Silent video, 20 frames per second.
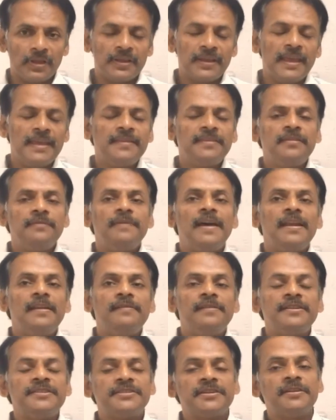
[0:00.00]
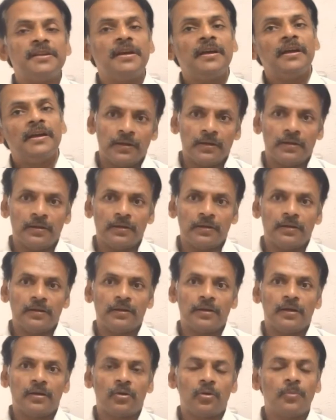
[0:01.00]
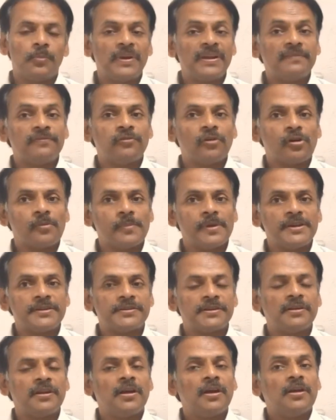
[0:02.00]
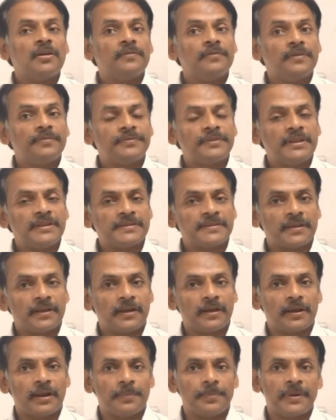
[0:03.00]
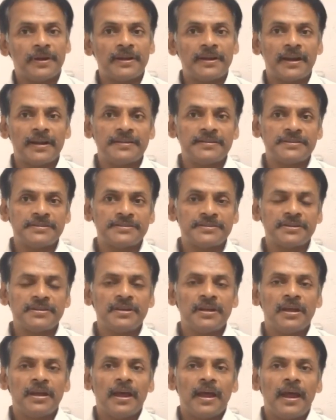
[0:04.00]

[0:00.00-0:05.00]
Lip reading: case evaluation, rubric formation, fifth is repertorization,